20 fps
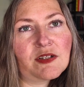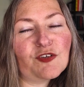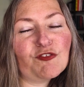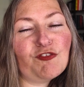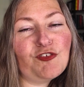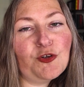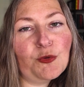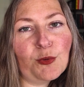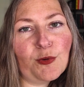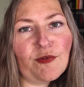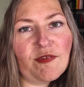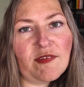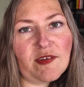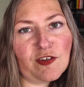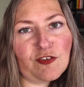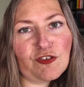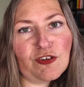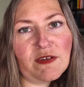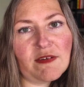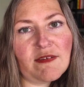fewer
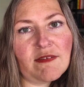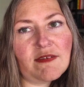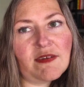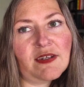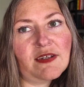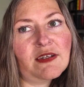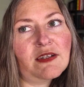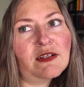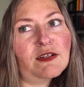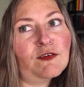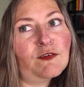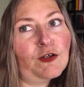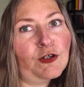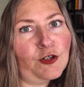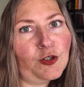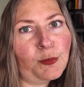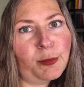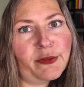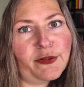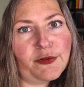stitches in a
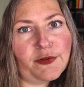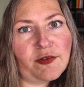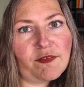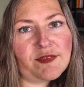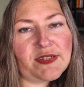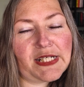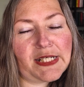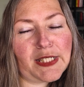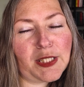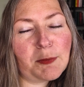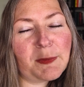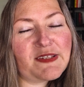longer period of time.